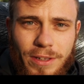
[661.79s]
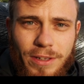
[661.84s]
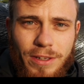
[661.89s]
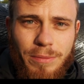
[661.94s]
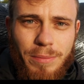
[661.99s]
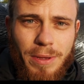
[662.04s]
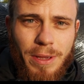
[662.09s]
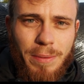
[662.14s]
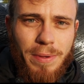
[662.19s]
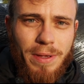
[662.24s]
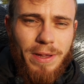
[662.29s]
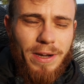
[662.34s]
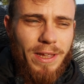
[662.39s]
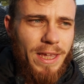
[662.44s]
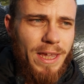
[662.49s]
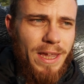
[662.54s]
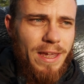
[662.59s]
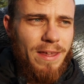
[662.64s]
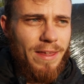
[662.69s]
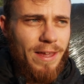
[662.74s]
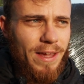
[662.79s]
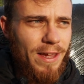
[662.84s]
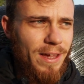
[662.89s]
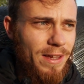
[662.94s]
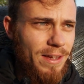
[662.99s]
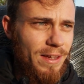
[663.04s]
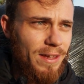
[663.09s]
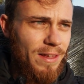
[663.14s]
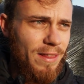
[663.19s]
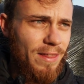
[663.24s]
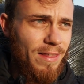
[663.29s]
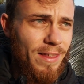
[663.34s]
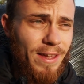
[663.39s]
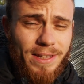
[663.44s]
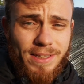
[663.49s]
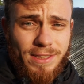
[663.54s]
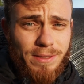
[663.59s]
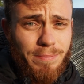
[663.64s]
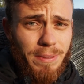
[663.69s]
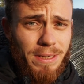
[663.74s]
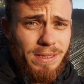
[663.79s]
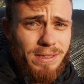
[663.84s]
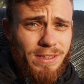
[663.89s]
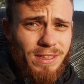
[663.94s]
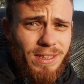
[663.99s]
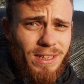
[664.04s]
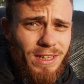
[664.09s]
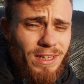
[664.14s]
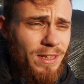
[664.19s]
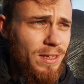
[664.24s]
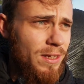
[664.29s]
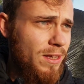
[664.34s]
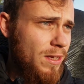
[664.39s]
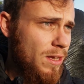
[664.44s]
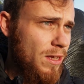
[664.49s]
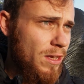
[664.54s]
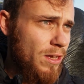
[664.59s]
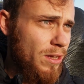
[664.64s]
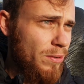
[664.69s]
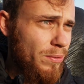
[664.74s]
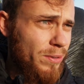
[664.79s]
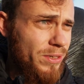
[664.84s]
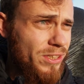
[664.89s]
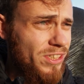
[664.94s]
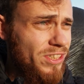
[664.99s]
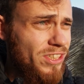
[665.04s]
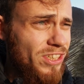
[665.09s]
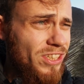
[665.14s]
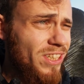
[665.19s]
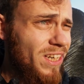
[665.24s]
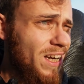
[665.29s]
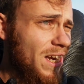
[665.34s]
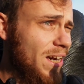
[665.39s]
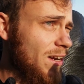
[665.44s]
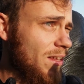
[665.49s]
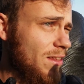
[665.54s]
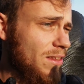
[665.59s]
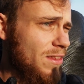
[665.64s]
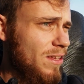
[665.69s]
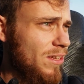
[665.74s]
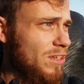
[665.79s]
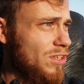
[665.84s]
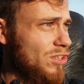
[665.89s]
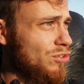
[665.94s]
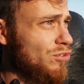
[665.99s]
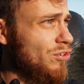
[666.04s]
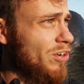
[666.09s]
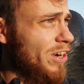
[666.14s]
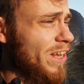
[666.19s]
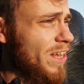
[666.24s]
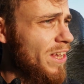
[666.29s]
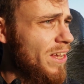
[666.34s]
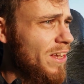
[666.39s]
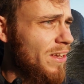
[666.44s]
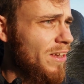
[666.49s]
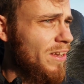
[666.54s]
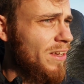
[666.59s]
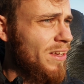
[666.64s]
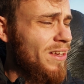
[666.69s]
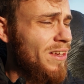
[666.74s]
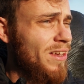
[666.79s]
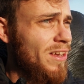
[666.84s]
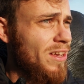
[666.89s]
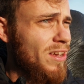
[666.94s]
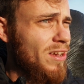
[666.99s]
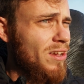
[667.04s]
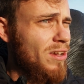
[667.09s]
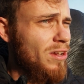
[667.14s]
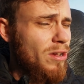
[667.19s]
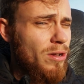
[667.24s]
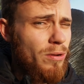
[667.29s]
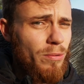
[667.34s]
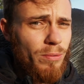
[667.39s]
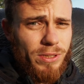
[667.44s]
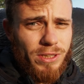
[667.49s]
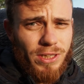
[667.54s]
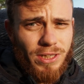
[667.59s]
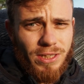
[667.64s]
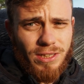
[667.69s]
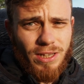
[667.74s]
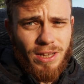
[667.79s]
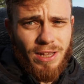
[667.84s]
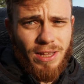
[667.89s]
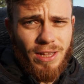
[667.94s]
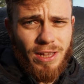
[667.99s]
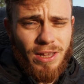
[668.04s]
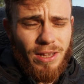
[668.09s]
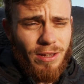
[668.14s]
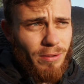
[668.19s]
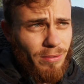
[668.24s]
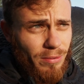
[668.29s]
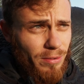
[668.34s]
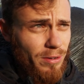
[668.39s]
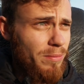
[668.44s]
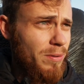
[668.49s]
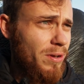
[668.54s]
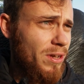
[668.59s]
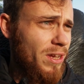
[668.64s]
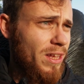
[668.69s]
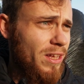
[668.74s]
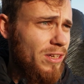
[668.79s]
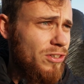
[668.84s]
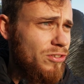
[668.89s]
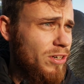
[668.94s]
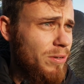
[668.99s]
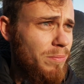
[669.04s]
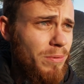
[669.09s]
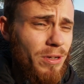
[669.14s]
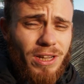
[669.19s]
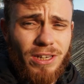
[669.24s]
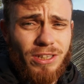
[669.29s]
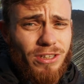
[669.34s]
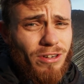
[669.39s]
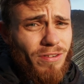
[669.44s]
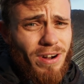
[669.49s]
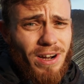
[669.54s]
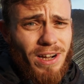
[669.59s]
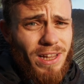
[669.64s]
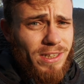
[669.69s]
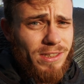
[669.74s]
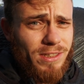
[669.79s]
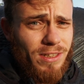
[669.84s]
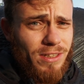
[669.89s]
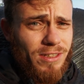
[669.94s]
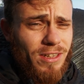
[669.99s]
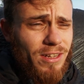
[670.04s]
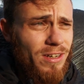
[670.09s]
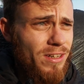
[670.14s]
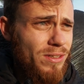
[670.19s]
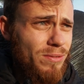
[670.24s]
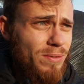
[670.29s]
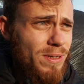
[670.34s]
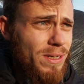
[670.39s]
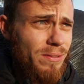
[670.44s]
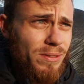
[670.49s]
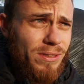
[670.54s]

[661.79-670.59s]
you may be able to hear that. That is the buzzard which has just landed in this tree which is while I'm looking at a tree I'm looking directly into the sun as well